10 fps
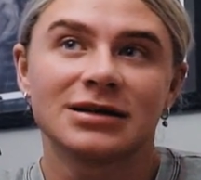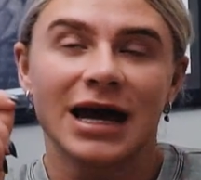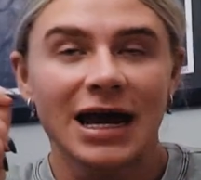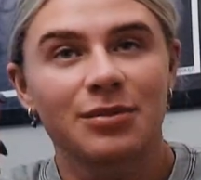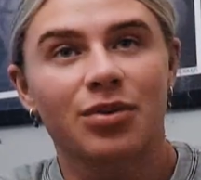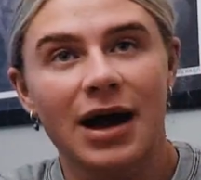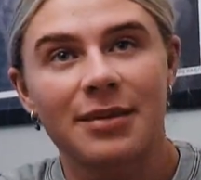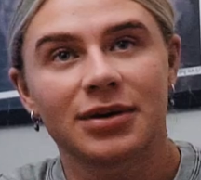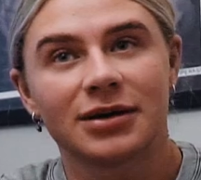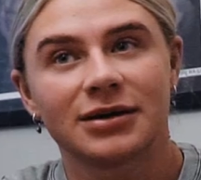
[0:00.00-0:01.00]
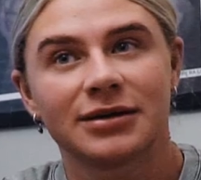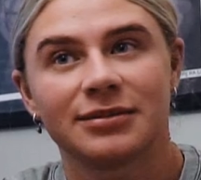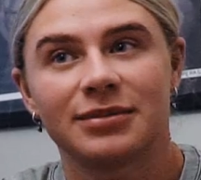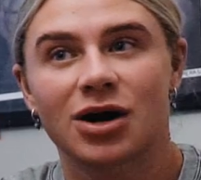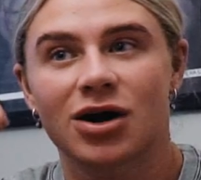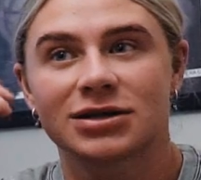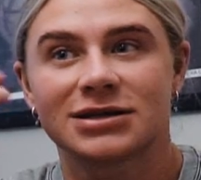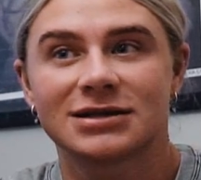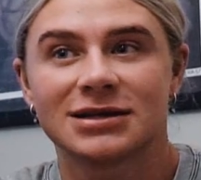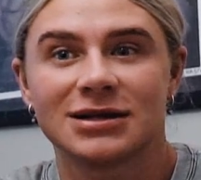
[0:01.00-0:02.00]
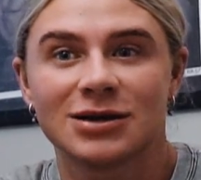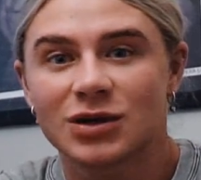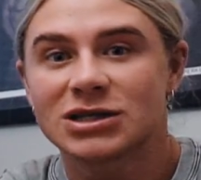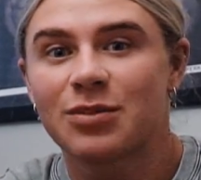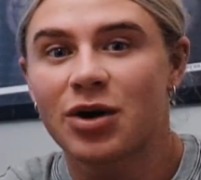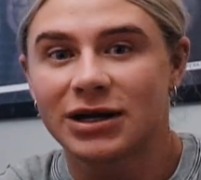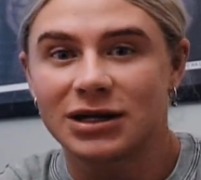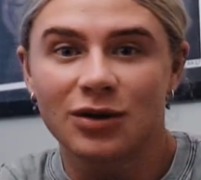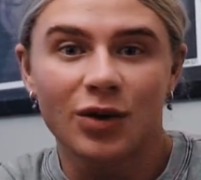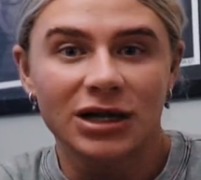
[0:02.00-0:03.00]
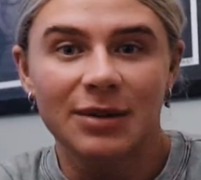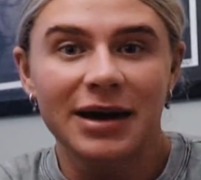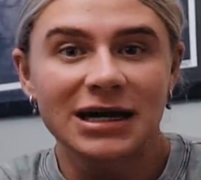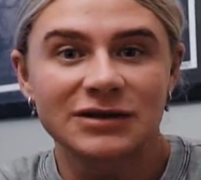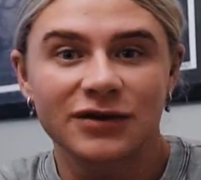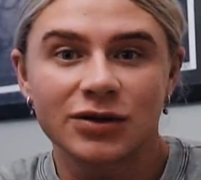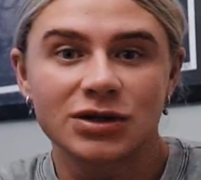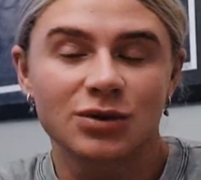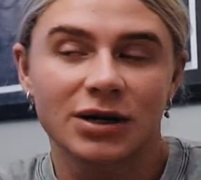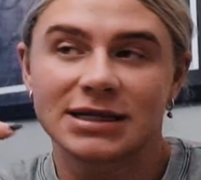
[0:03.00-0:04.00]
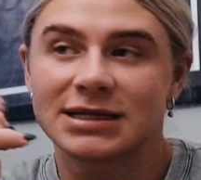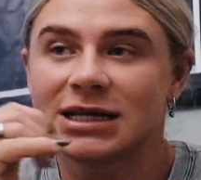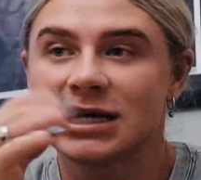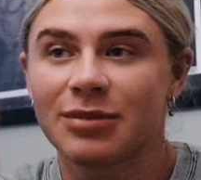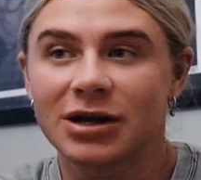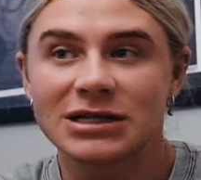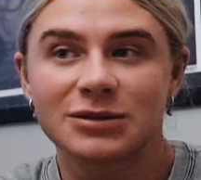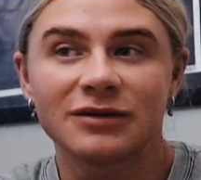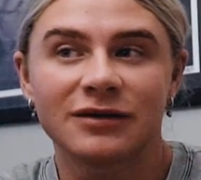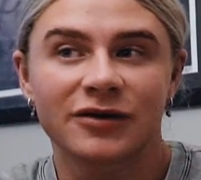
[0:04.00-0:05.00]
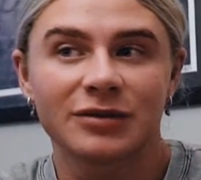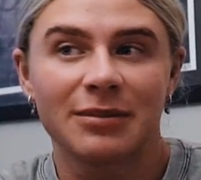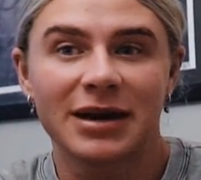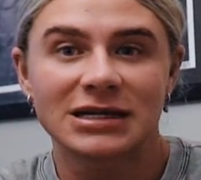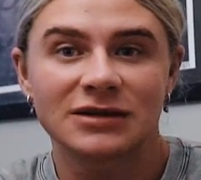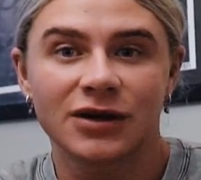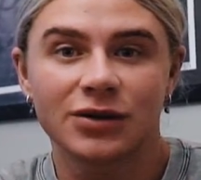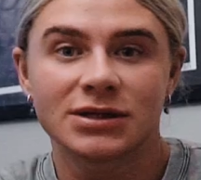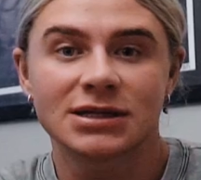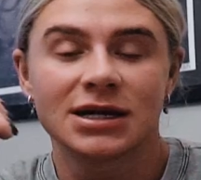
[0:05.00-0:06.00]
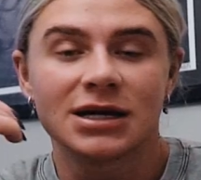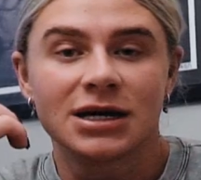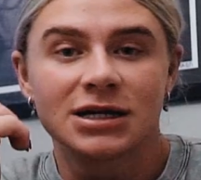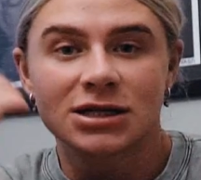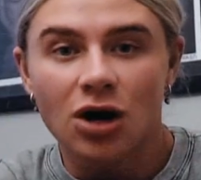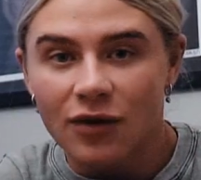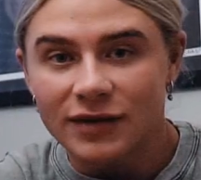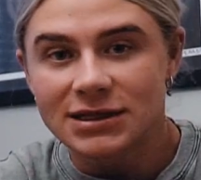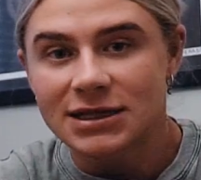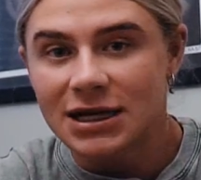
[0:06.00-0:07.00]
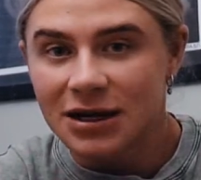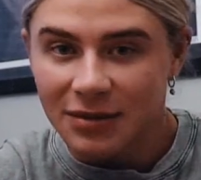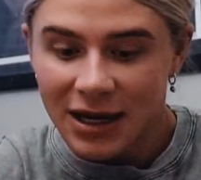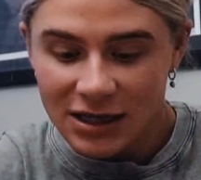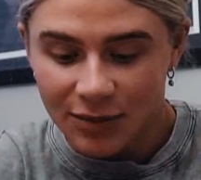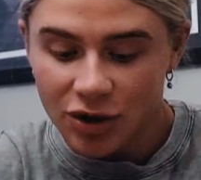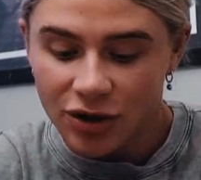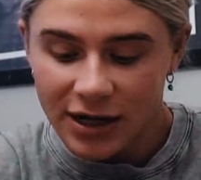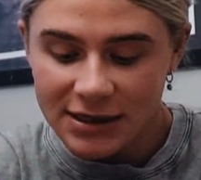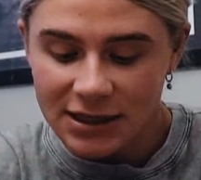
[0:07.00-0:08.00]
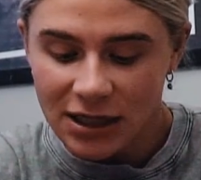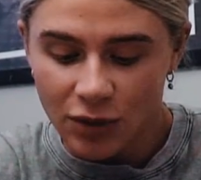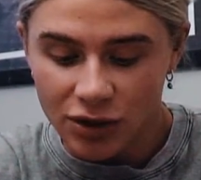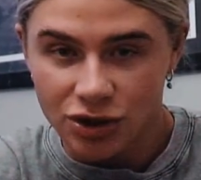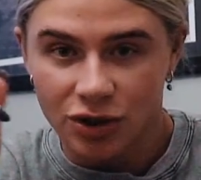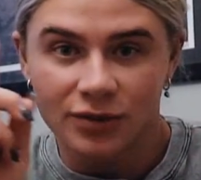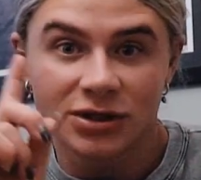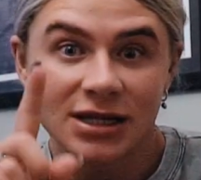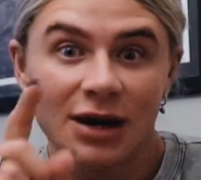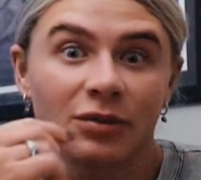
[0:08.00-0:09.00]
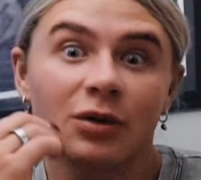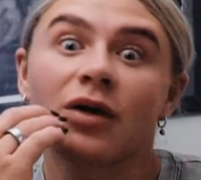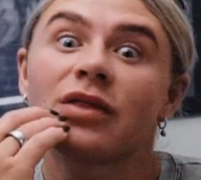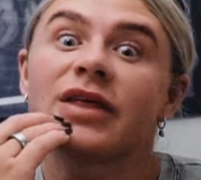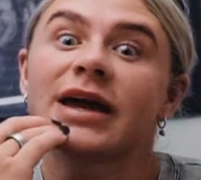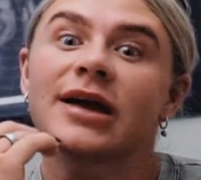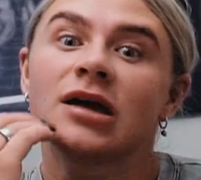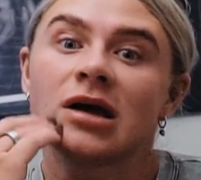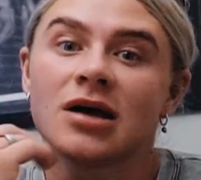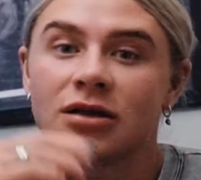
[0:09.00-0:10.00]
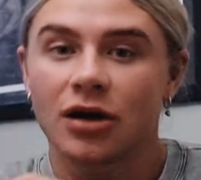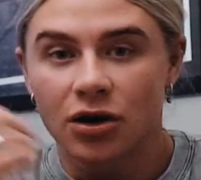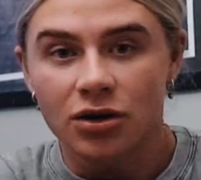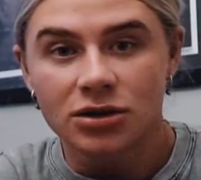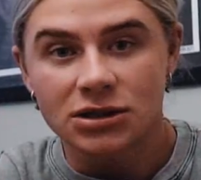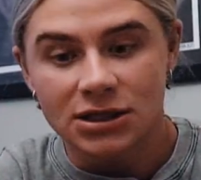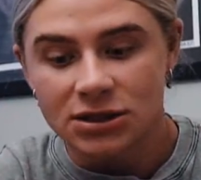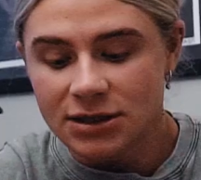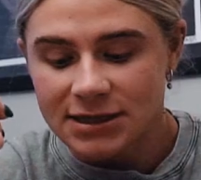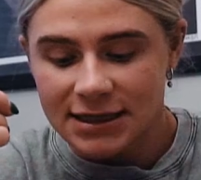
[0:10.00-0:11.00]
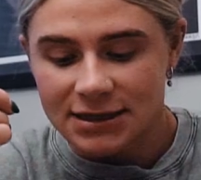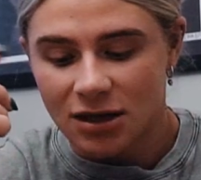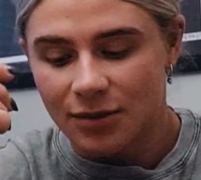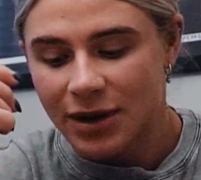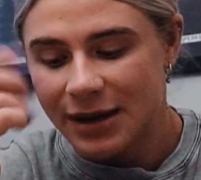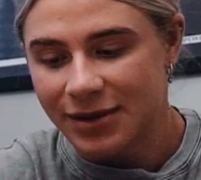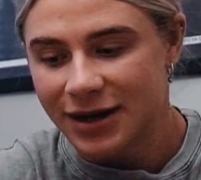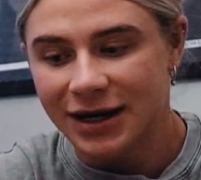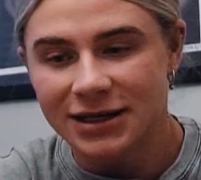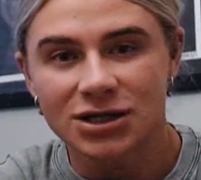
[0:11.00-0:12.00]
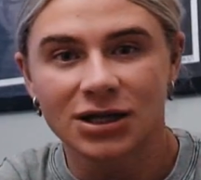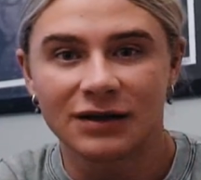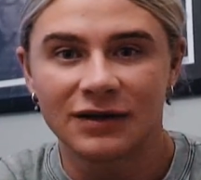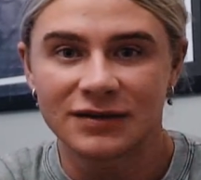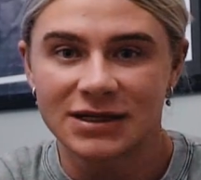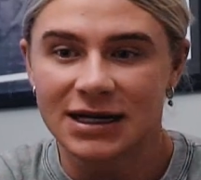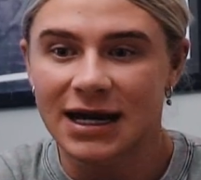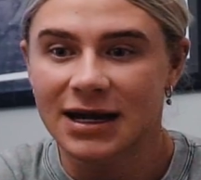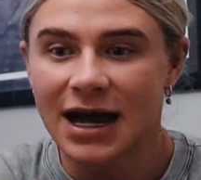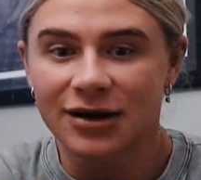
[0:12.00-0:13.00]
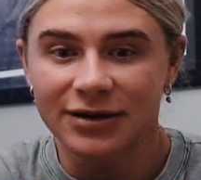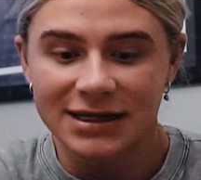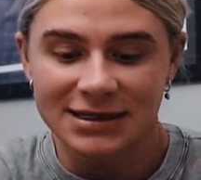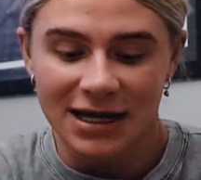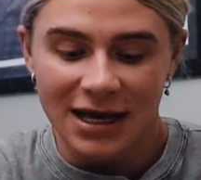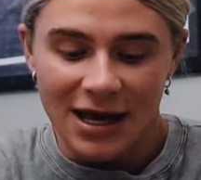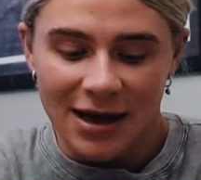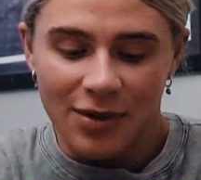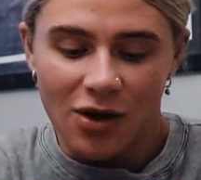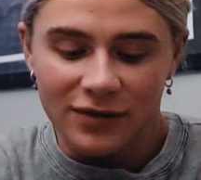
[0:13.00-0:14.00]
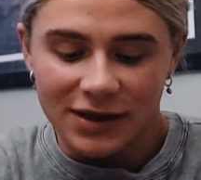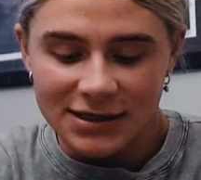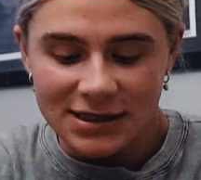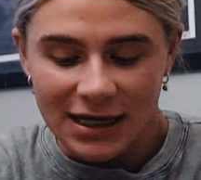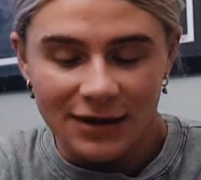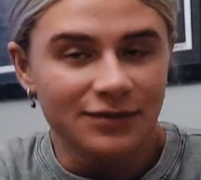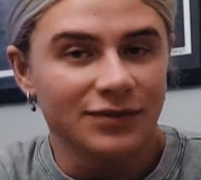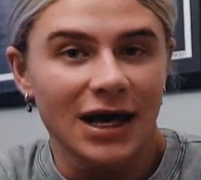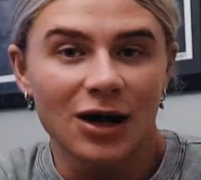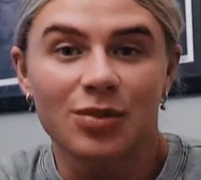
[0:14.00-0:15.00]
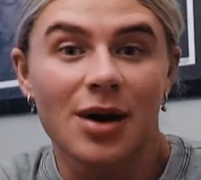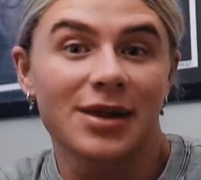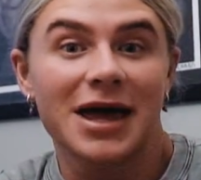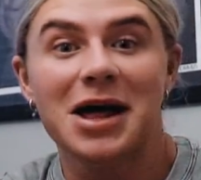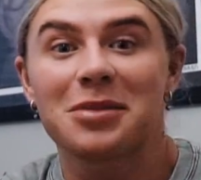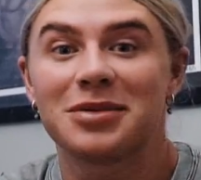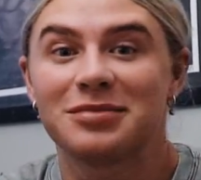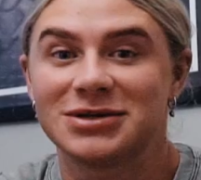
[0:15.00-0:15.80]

in prep, because what's the point? You want your base foods, you want to see that your body's moving from your base foods so that obviously you can make the progress that you want to. So that will be one thing that goes as soon as I start prep, and it's only 15 calories, but obviously it'll probably help